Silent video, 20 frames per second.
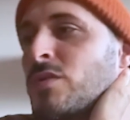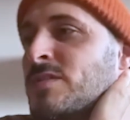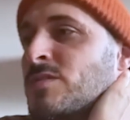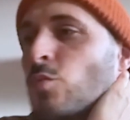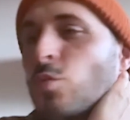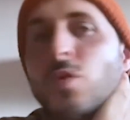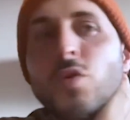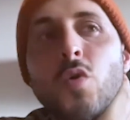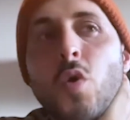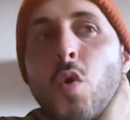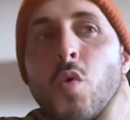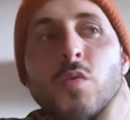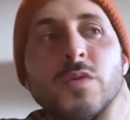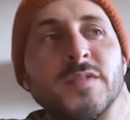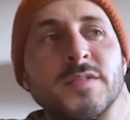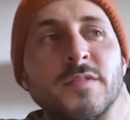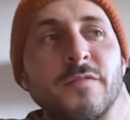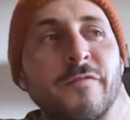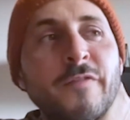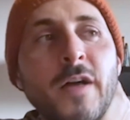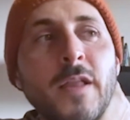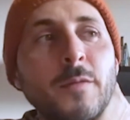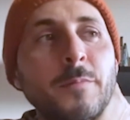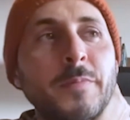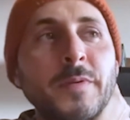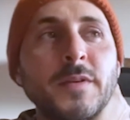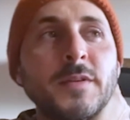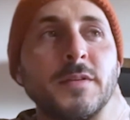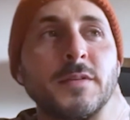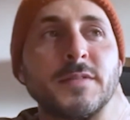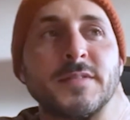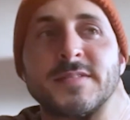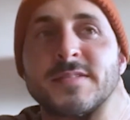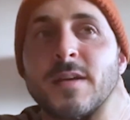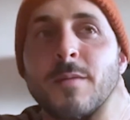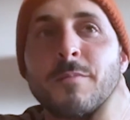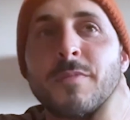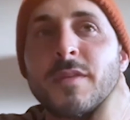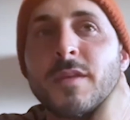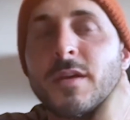we're always developing
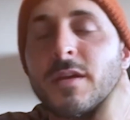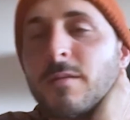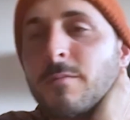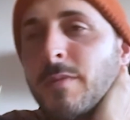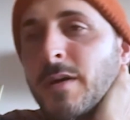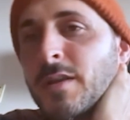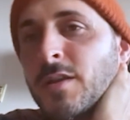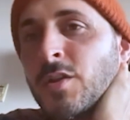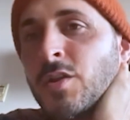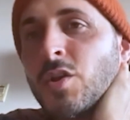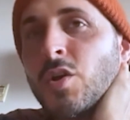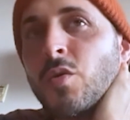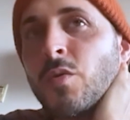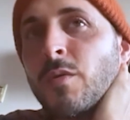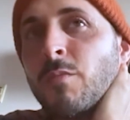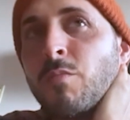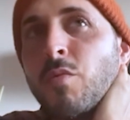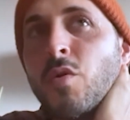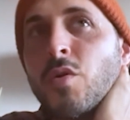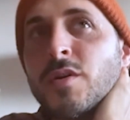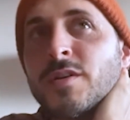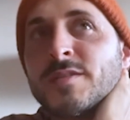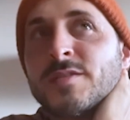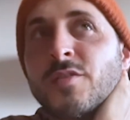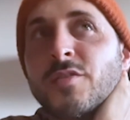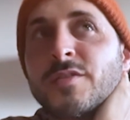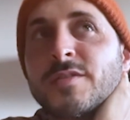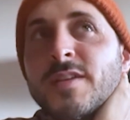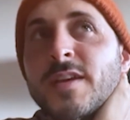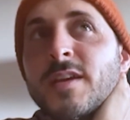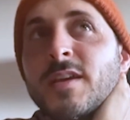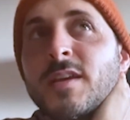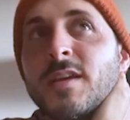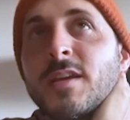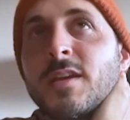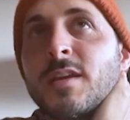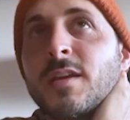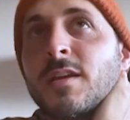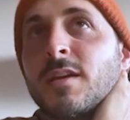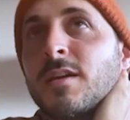something, but you know, the boys are
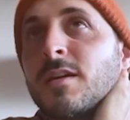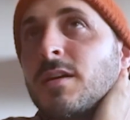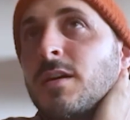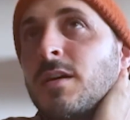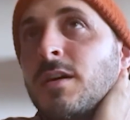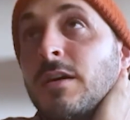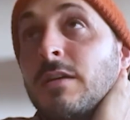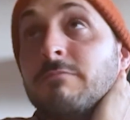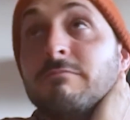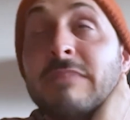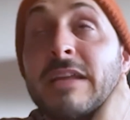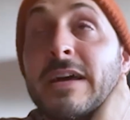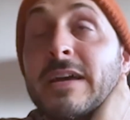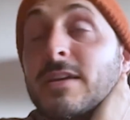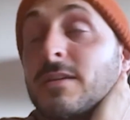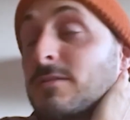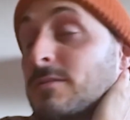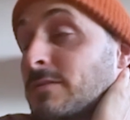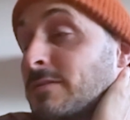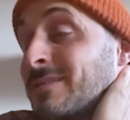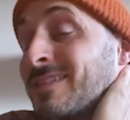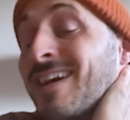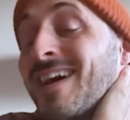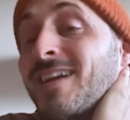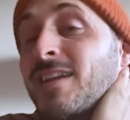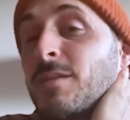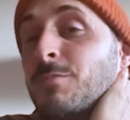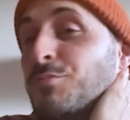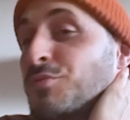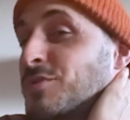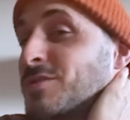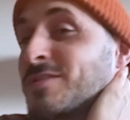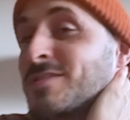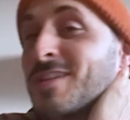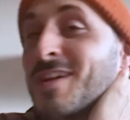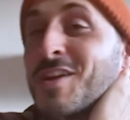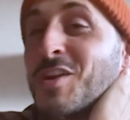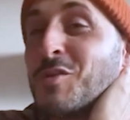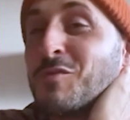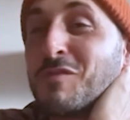taking uh, like ninety percent
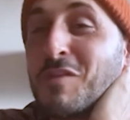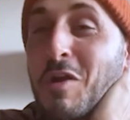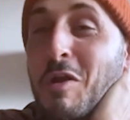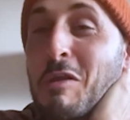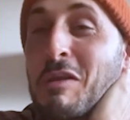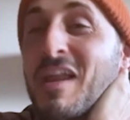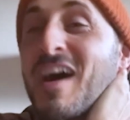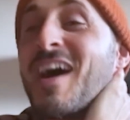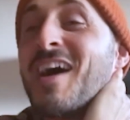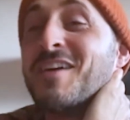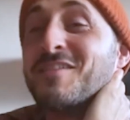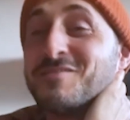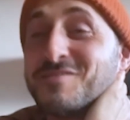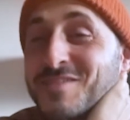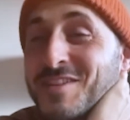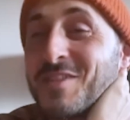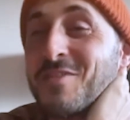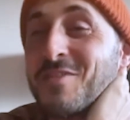of our lives at the